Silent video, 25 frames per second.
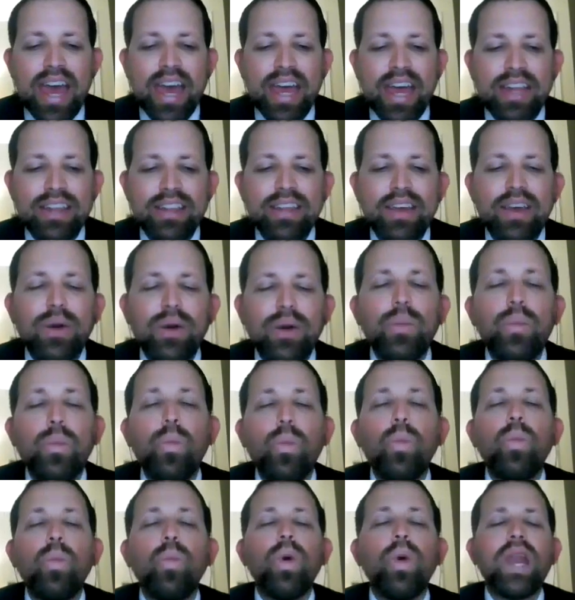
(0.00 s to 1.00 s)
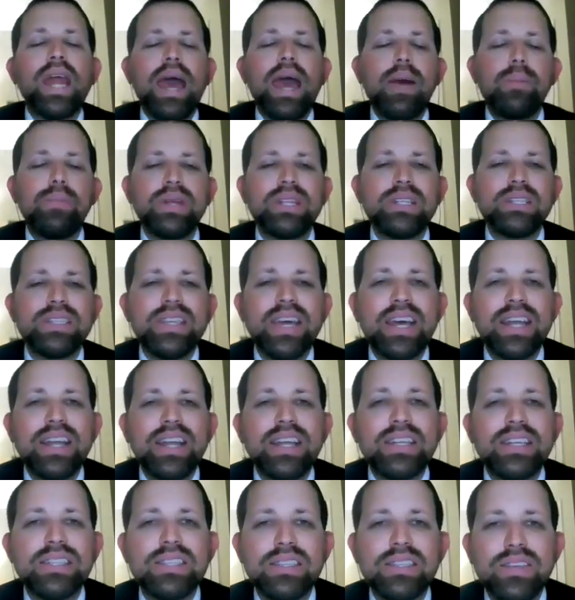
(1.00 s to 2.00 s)
And what happens then
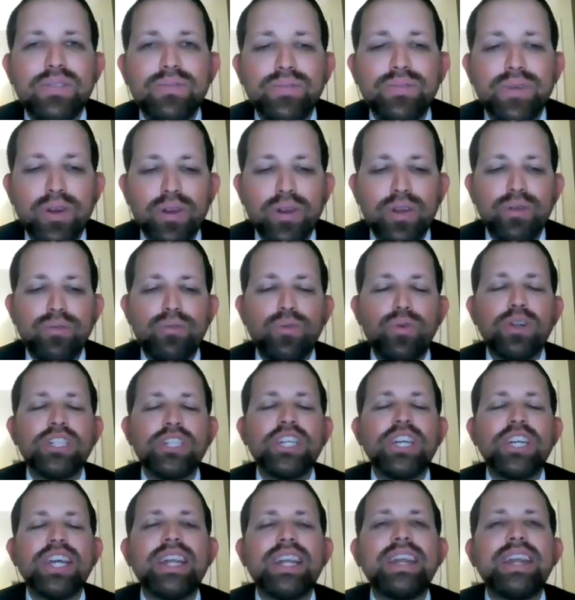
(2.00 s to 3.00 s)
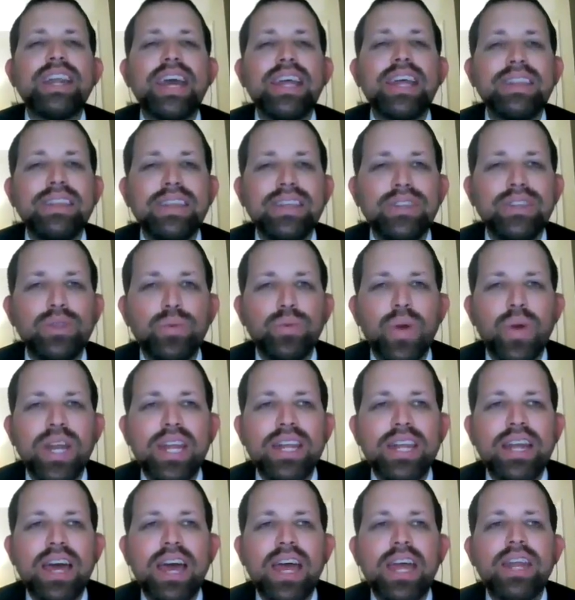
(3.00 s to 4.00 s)
is very unfortunate.
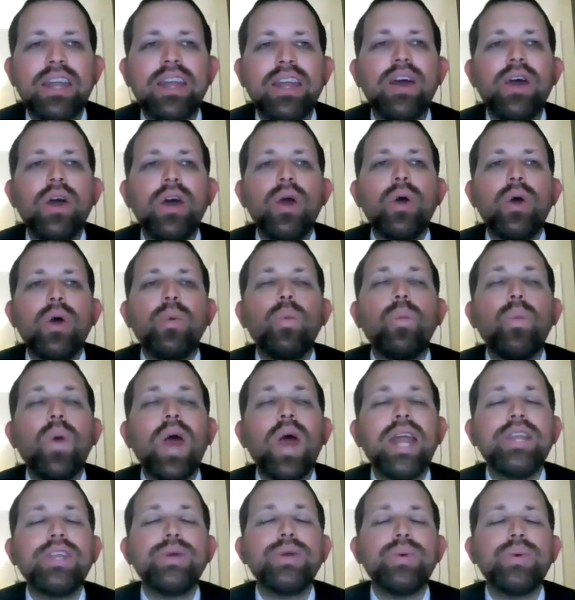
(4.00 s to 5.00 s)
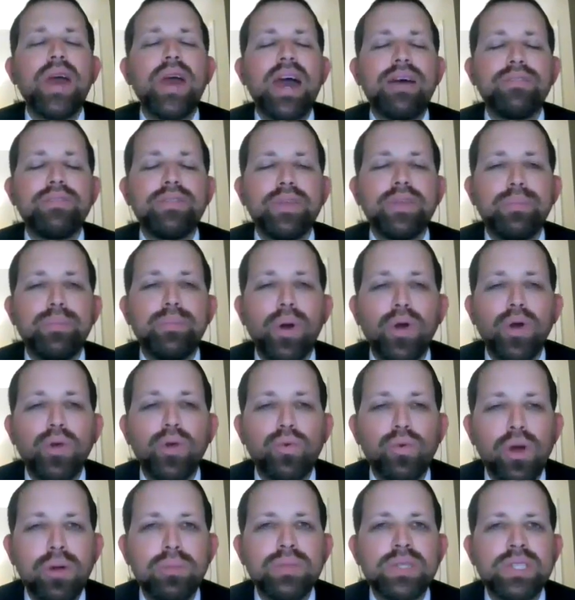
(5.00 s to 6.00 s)
1929, when you have the
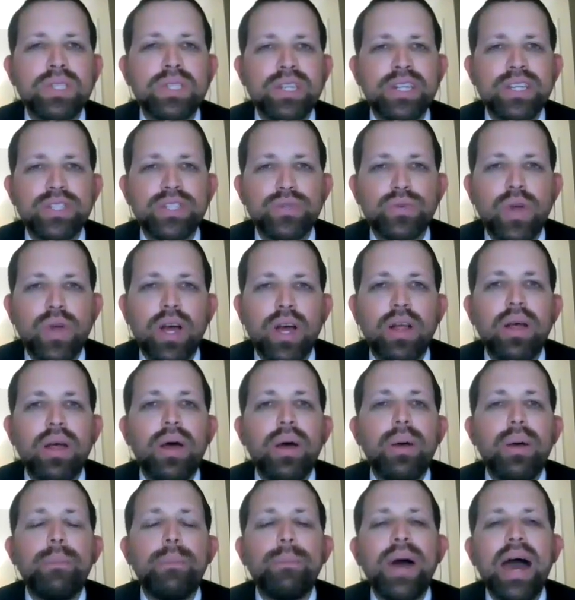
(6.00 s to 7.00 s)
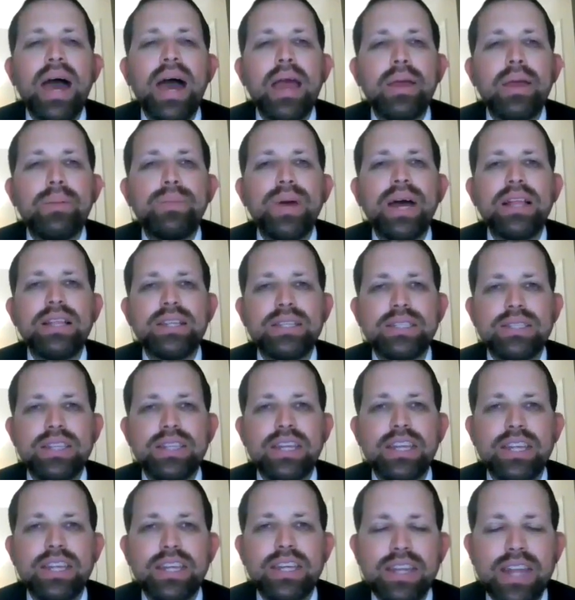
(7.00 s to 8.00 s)
pogroms in Israel by
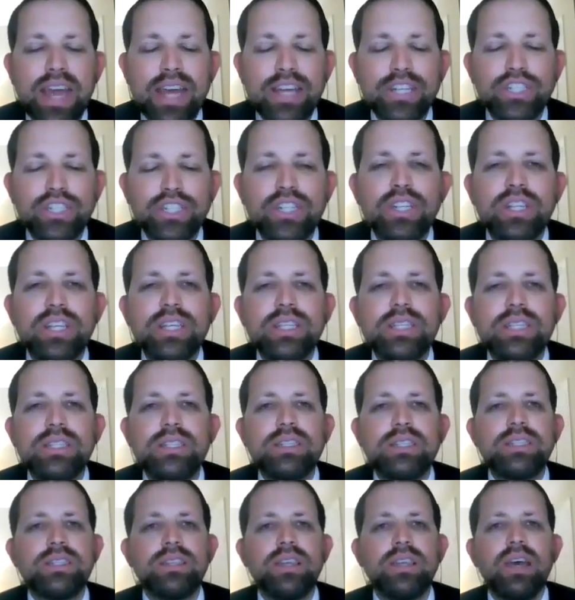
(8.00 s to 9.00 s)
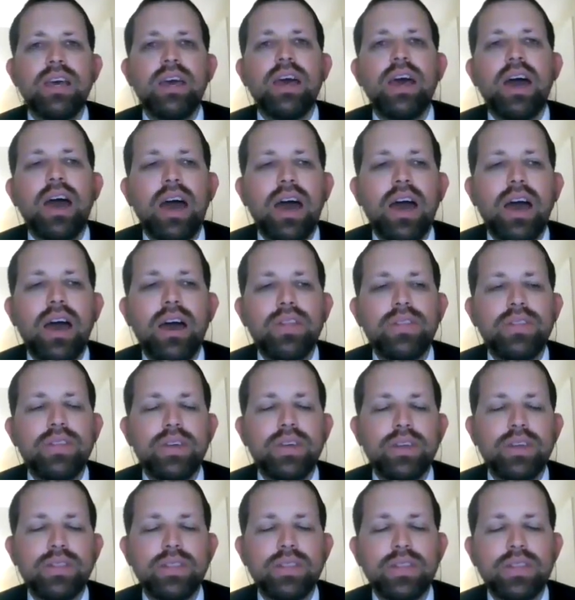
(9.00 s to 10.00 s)
Palestinian nationalists,
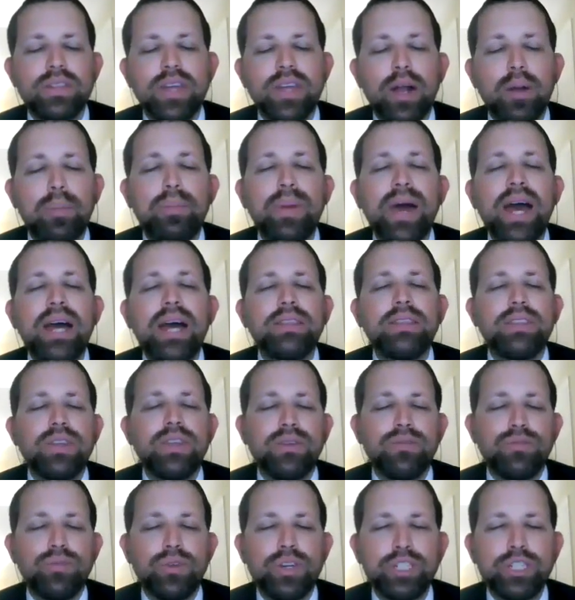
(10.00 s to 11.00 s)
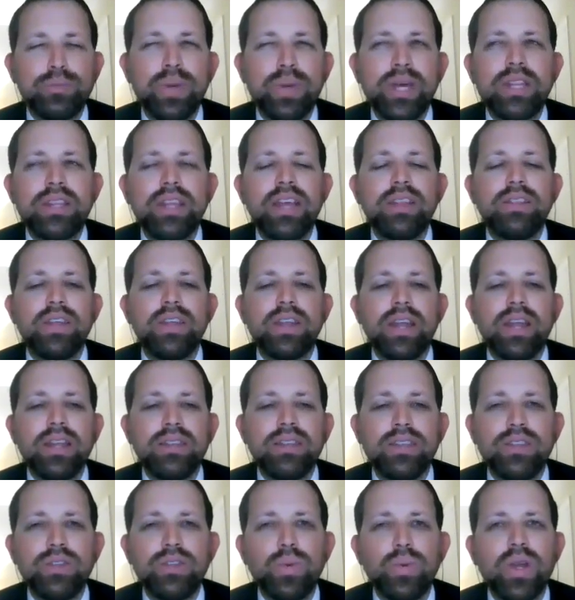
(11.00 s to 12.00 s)
the Tarpat, Tafresh Peitet, the
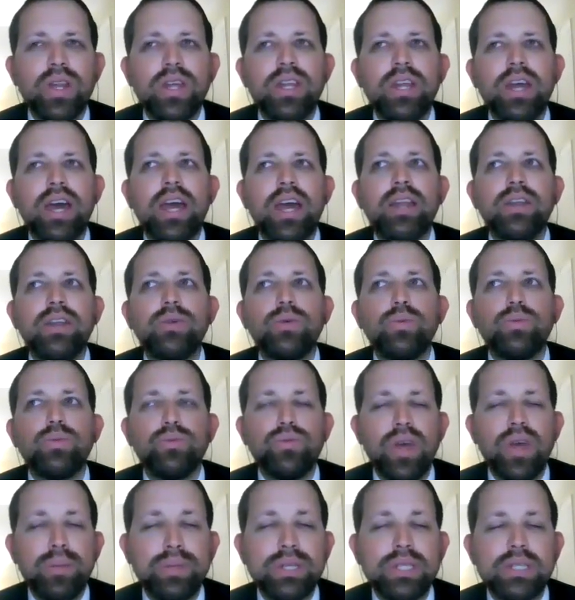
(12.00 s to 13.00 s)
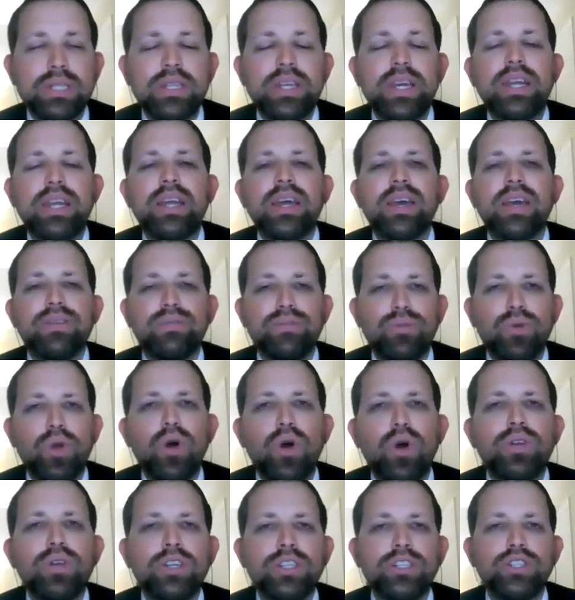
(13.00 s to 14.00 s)
1929, famously in
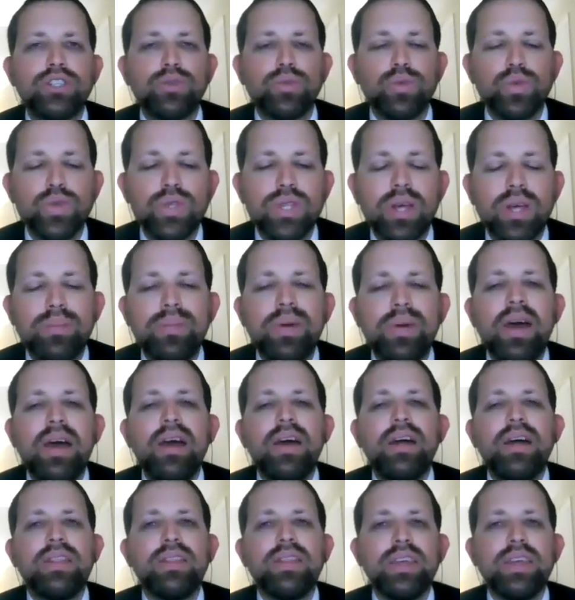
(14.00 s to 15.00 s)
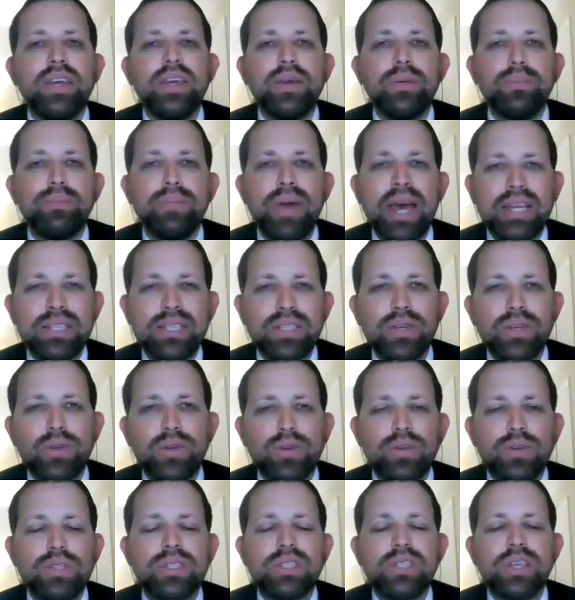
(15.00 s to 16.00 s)
Hebron in Jerusalem, the
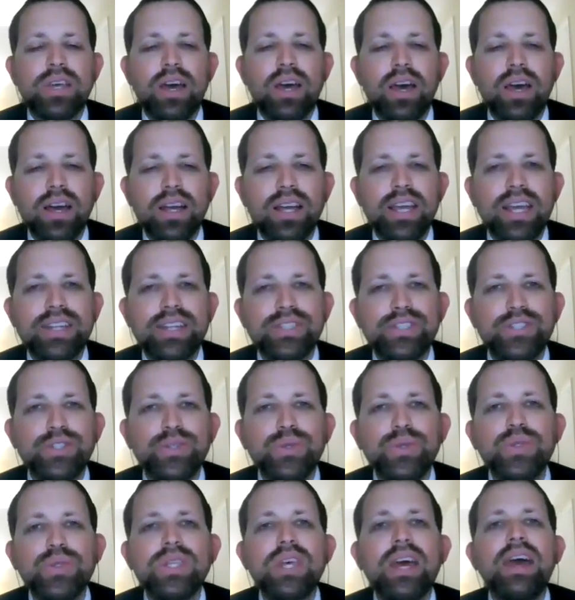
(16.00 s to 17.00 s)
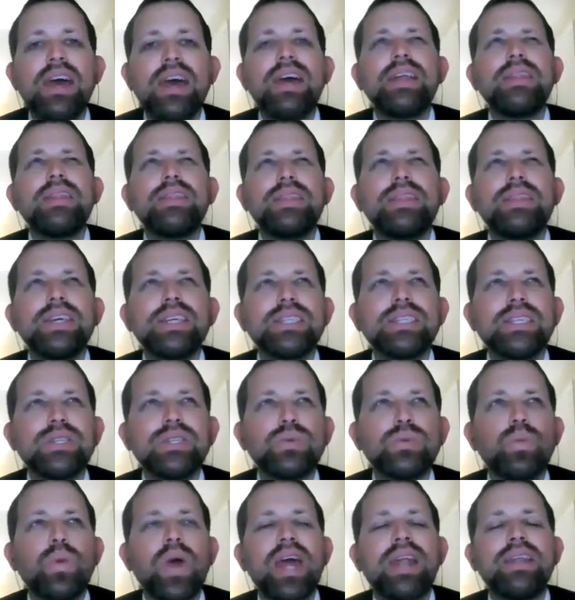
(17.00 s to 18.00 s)
massacres against Jews. This
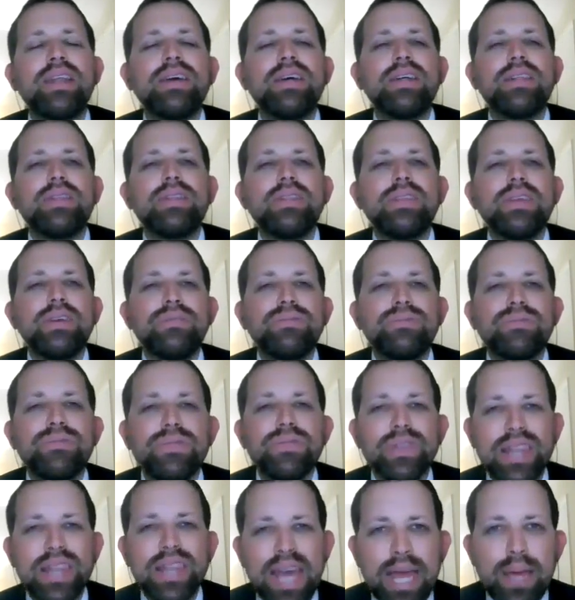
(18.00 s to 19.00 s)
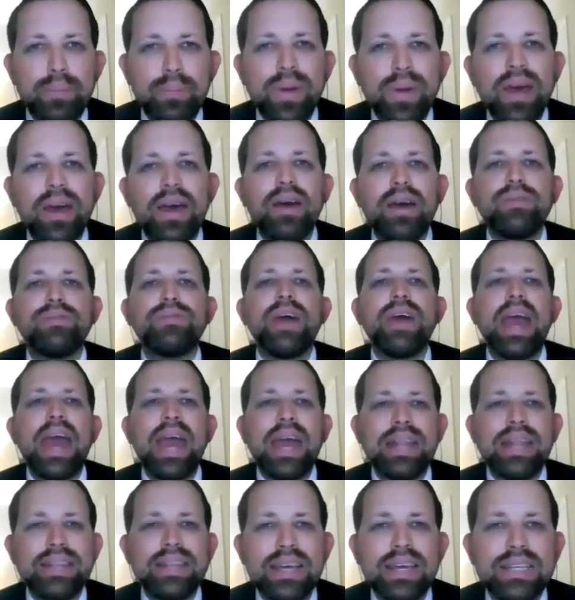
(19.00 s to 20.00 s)
is when the flame of
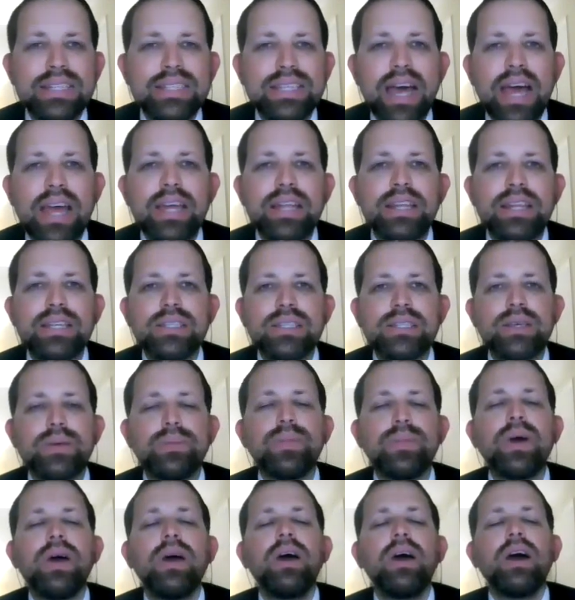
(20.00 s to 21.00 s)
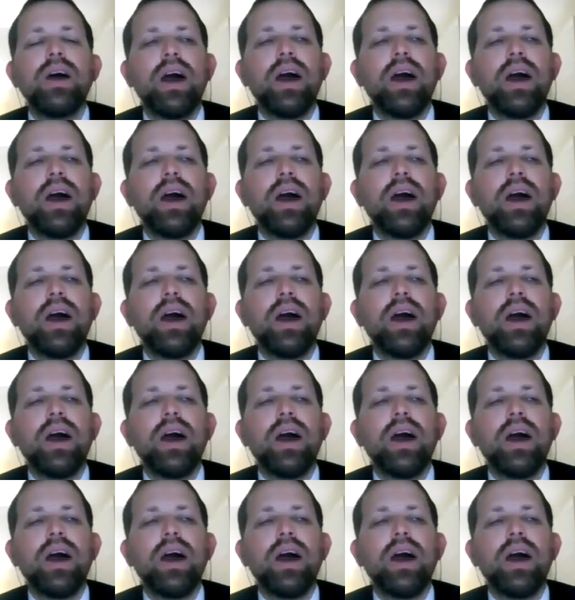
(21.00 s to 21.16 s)
anti-Zionism